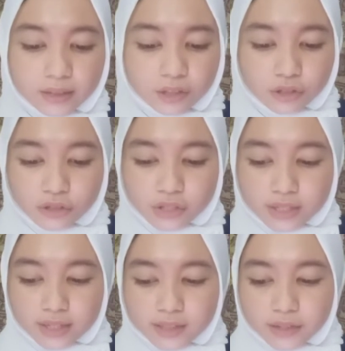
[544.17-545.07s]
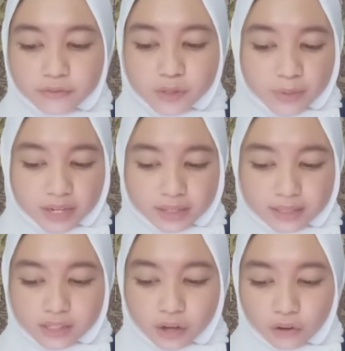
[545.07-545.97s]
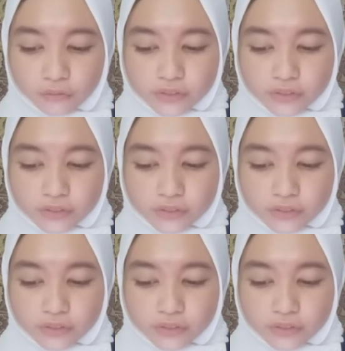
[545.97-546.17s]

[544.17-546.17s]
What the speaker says: used native speakers of